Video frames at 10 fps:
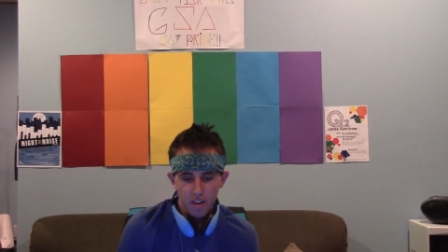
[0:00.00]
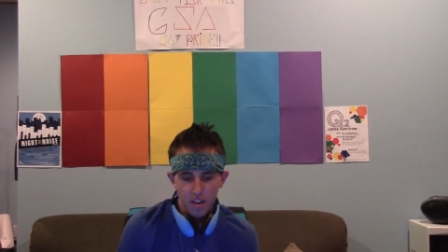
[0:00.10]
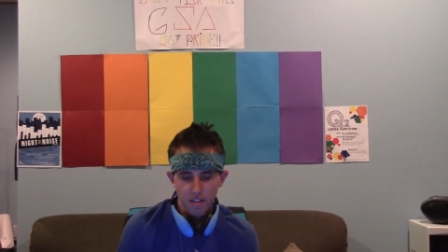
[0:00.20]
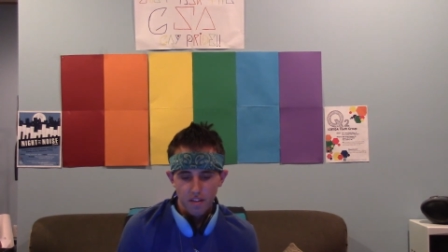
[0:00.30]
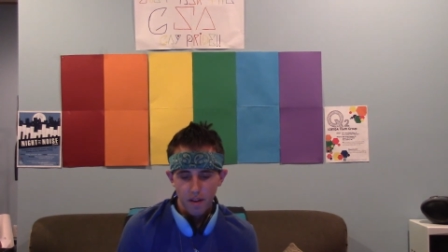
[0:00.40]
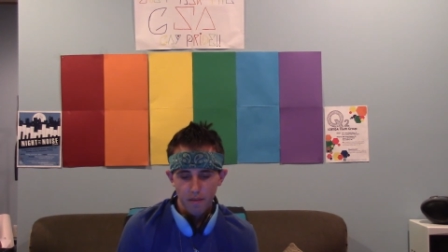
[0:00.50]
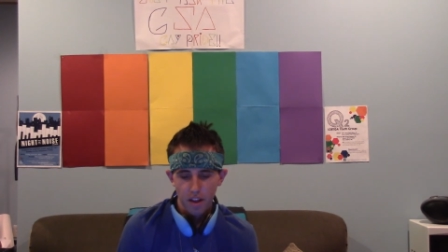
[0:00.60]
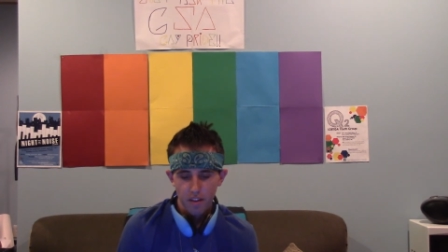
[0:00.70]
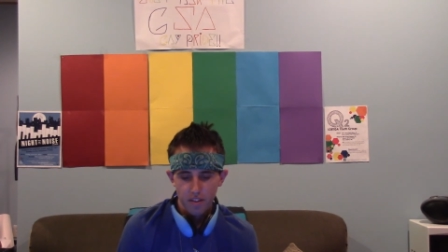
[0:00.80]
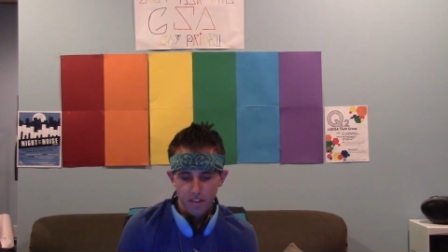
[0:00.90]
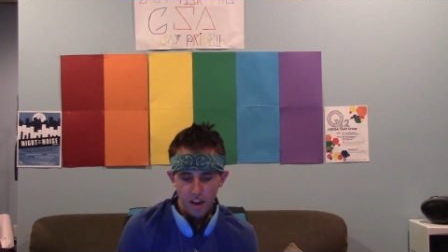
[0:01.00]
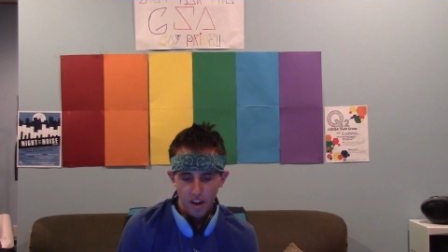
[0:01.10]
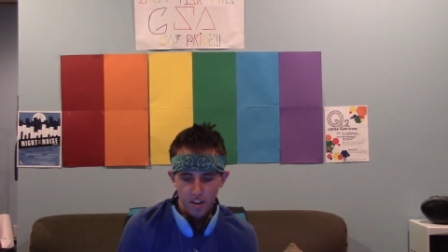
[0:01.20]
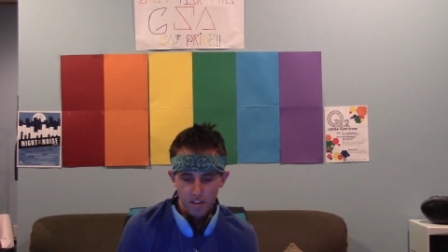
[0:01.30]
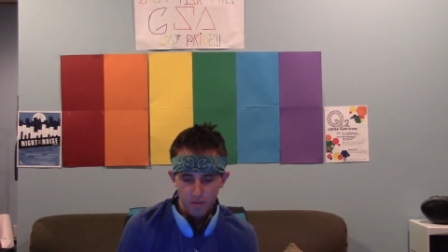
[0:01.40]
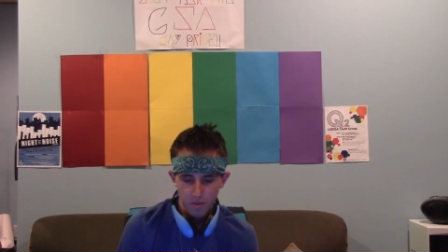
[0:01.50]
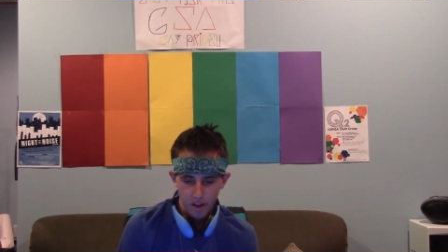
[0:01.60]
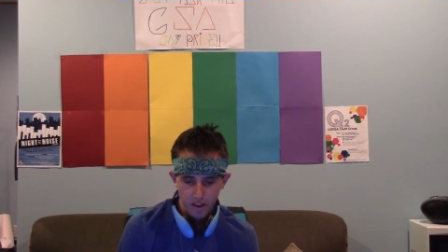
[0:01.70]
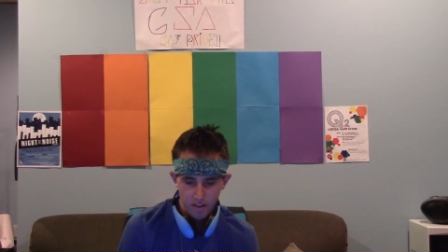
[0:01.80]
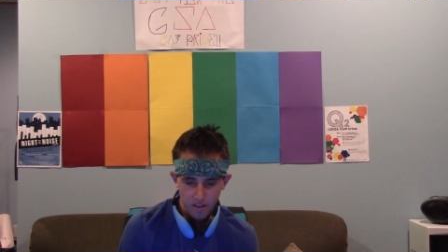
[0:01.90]
He snapped out of his gaze when
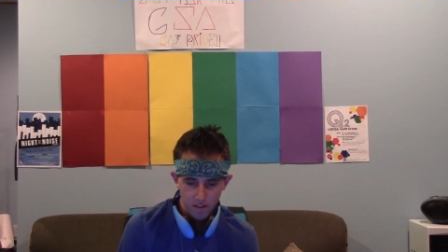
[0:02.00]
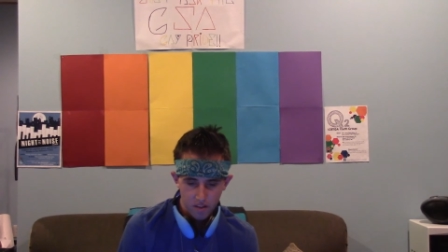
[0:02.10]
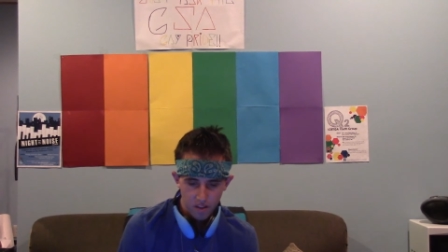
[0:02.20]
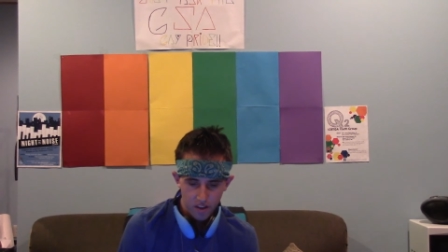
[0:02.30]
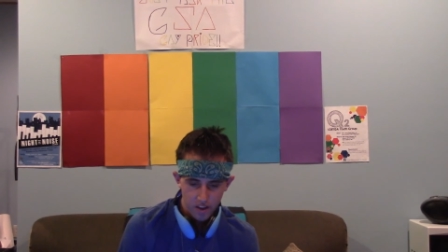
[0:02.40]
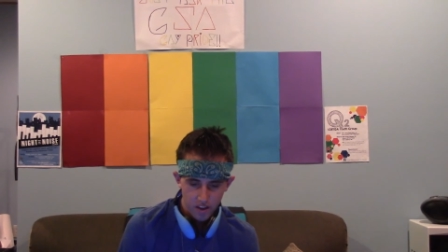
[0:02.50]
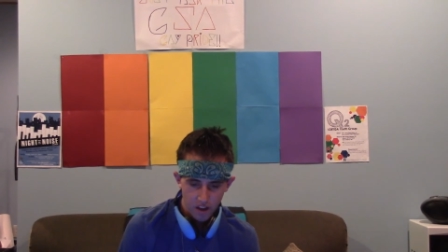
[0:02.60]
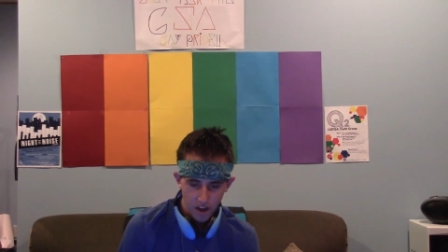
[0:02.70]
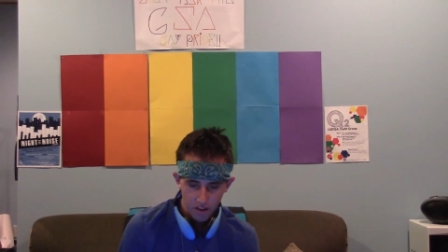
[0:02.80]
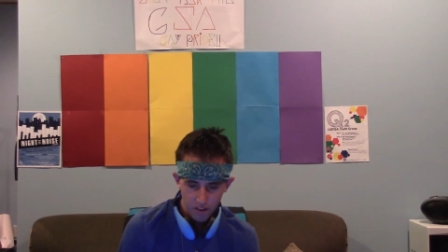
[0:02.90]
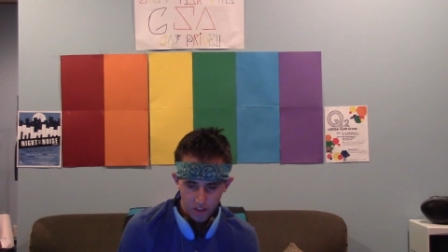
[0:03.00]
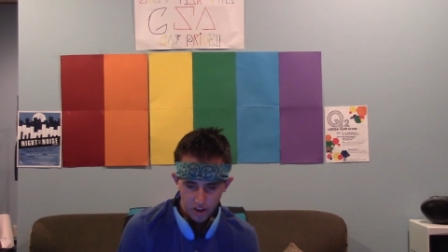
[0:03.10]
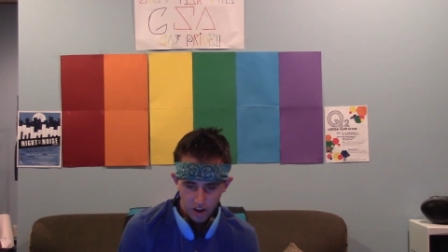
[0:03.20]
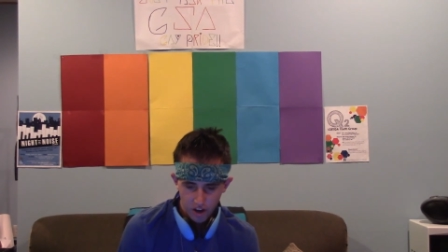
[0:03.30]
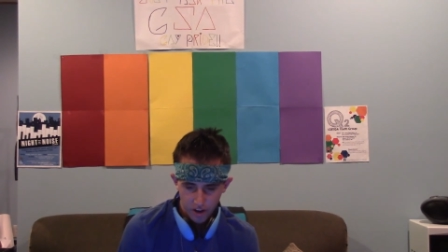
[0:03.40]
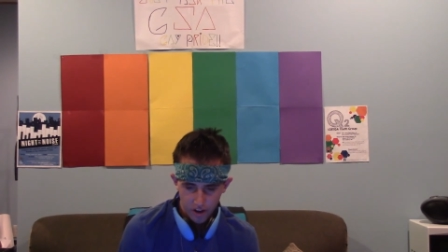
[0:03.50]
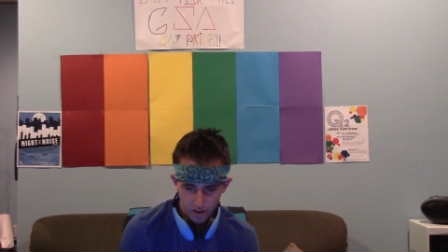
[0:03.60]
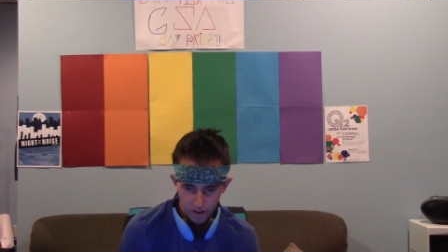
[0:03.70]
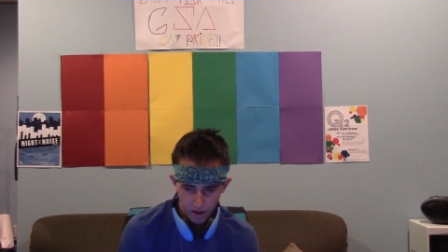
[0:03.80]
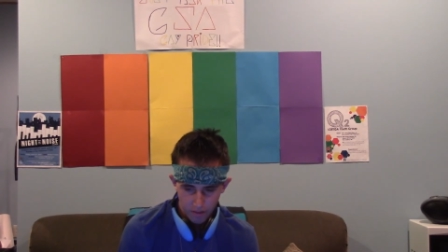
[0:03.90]
I slid out the car
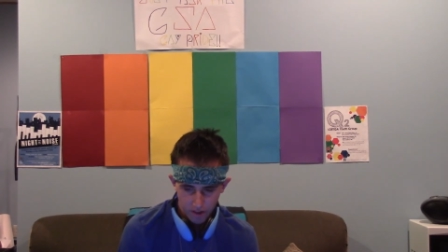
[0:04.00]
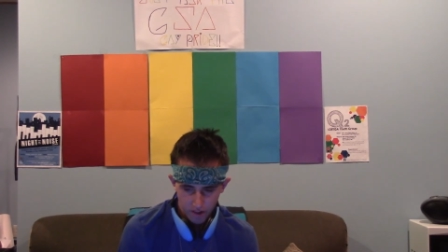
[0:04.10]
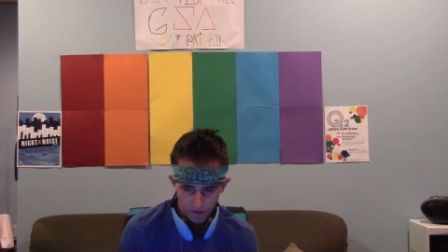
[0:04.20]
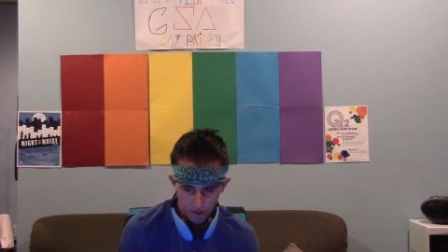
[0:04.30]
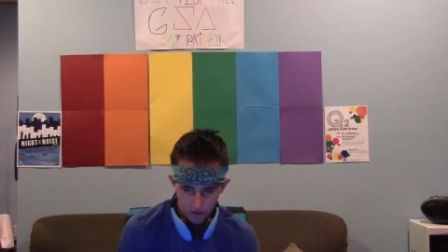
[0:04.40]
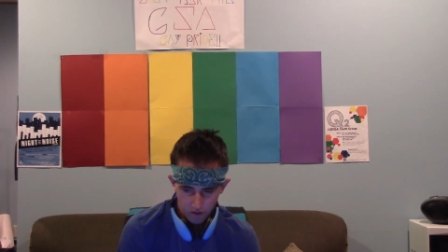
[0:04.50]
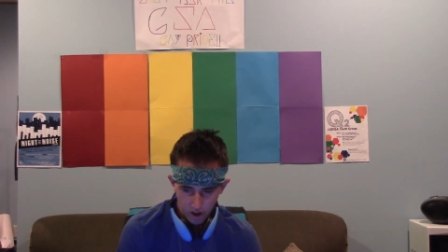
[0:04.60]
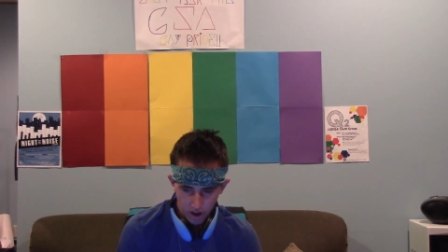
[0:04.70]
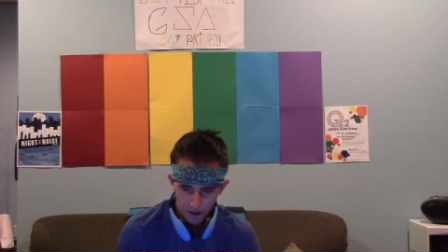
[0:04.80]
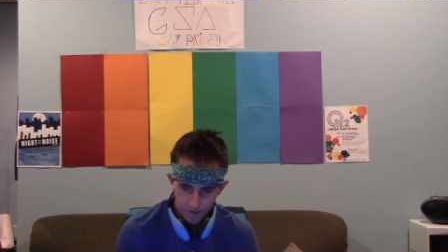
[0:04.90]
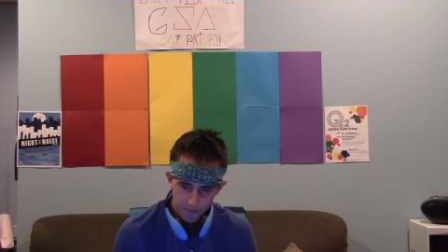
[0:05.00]
and grabbed my stuff in the trunk.